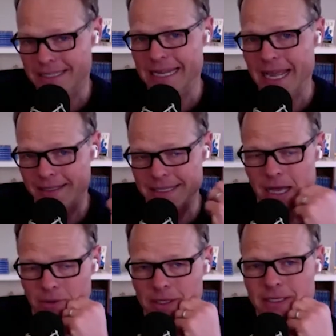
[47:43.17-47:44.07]
stands
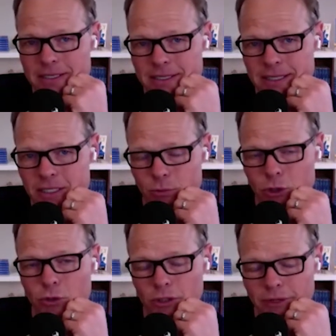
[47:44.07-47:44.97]
out is
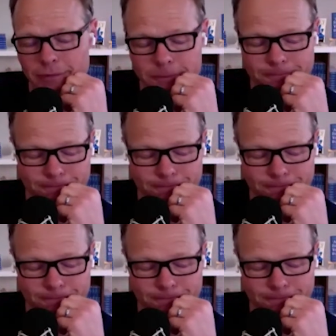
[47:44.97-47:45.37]
recurring revenue.